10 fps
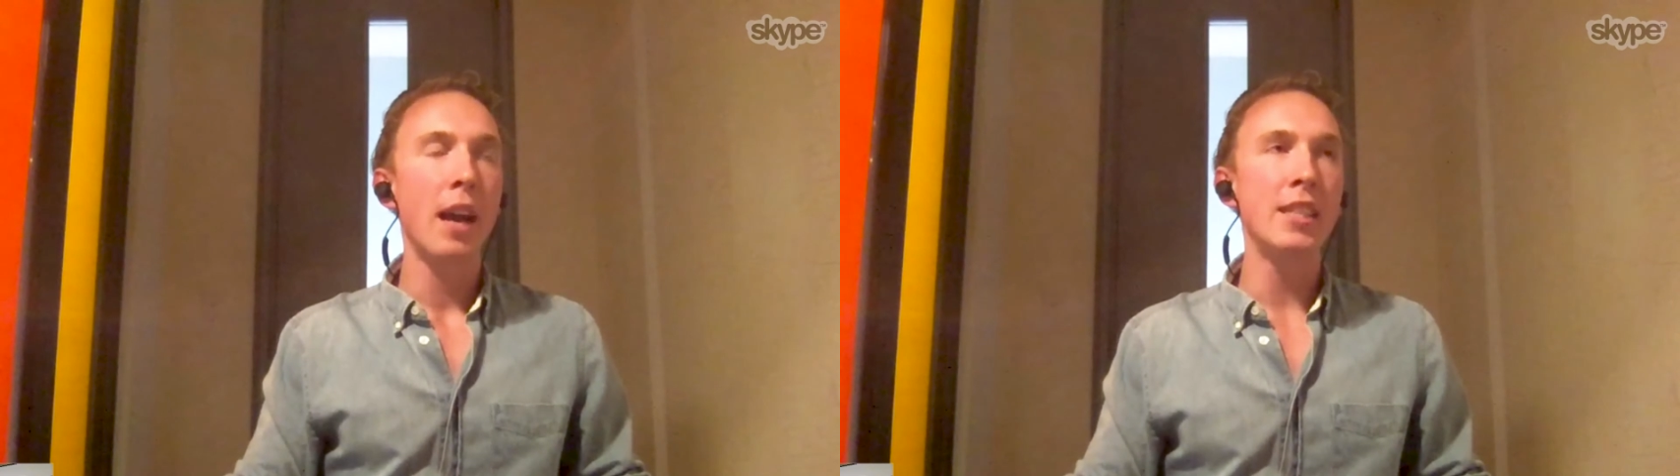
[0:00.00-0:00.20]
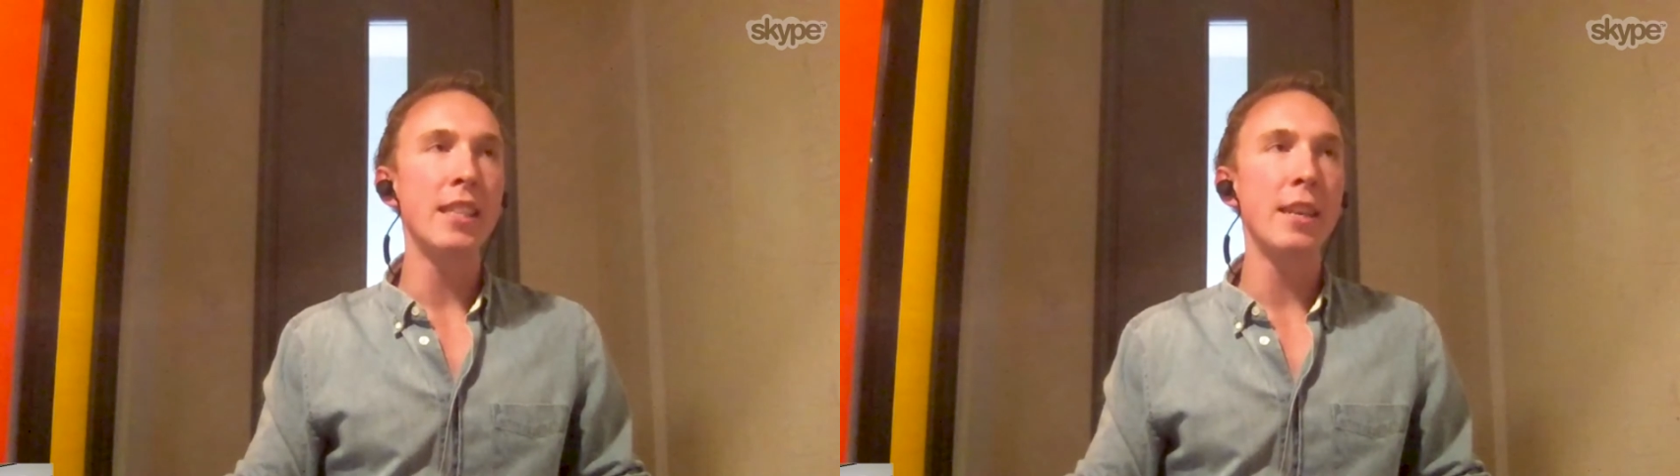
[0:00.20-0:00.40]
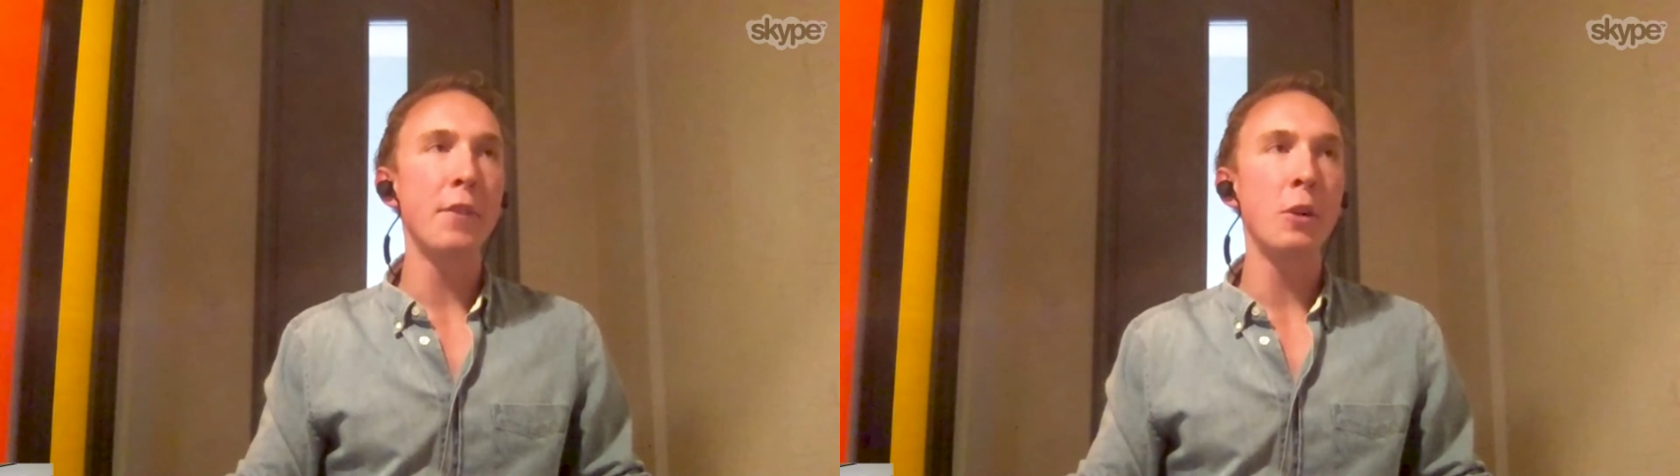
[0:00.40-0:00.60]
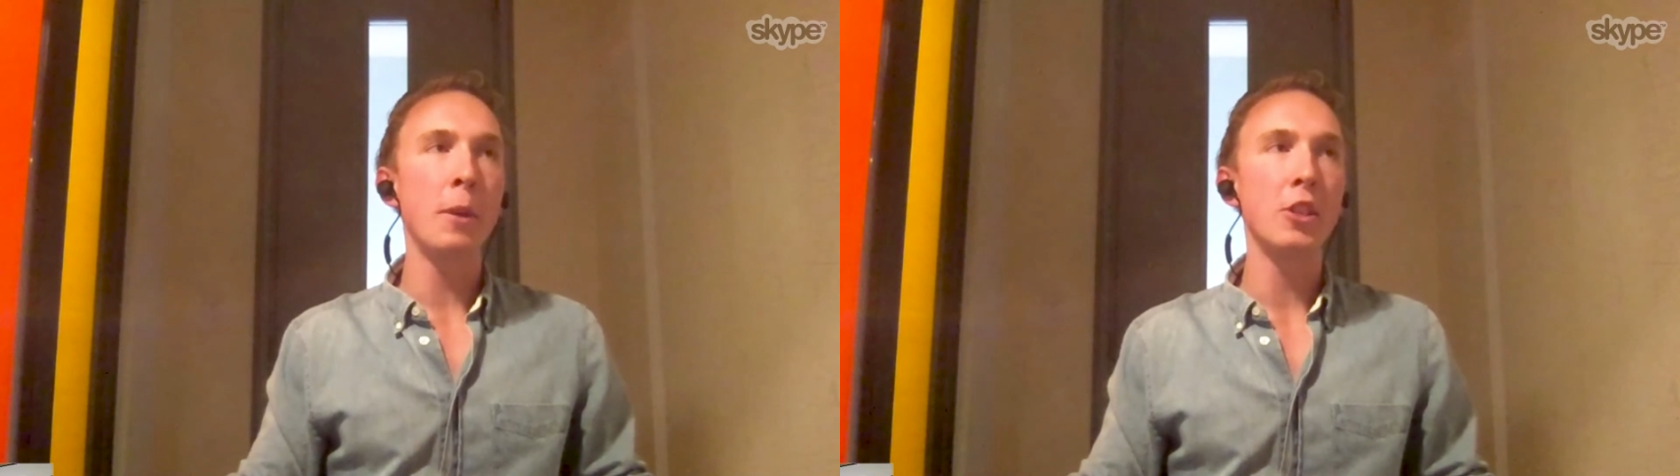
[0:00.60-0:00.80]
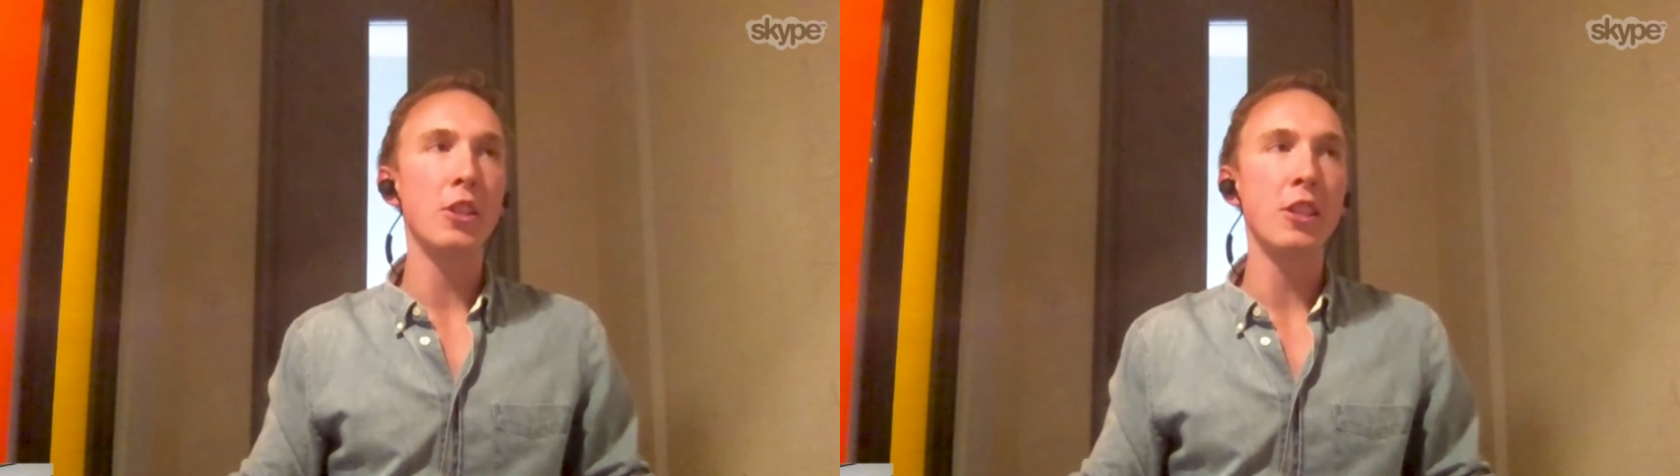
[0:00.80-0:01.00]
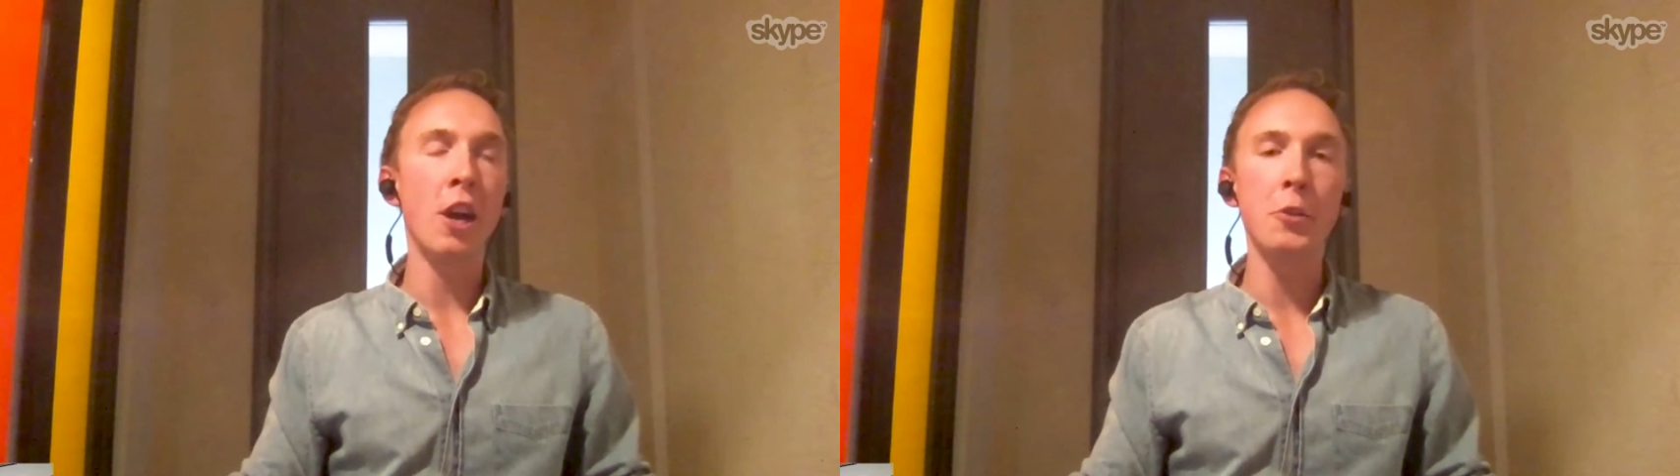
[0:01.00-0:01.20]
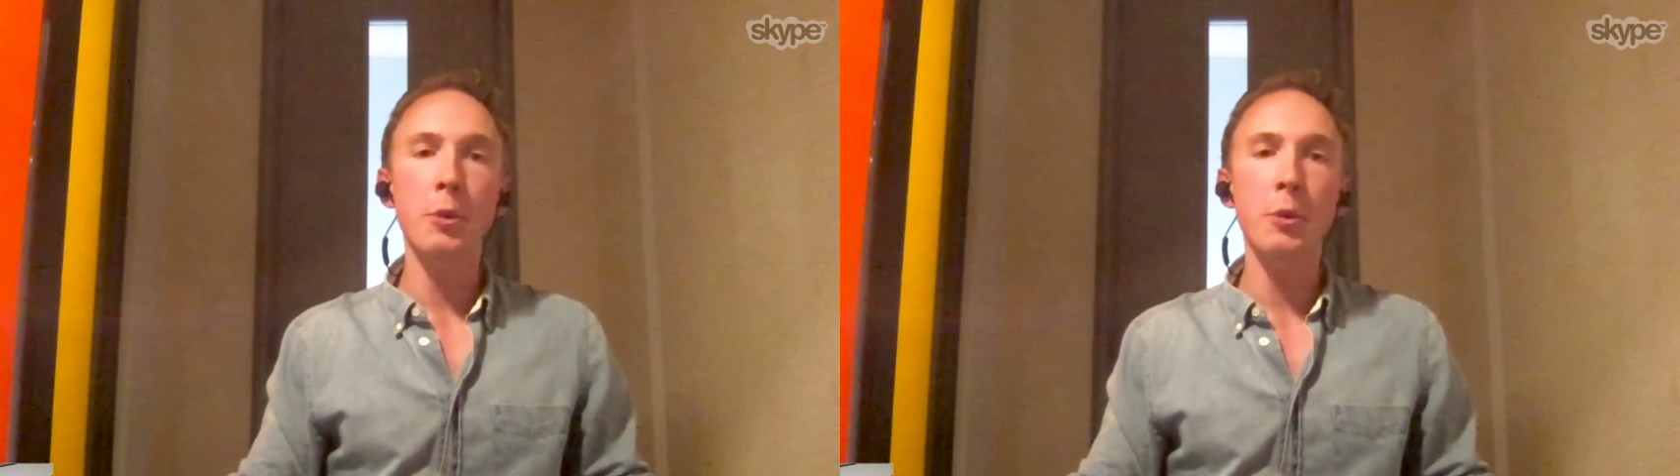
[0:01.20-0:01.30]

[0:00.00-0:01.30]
see it very much as the other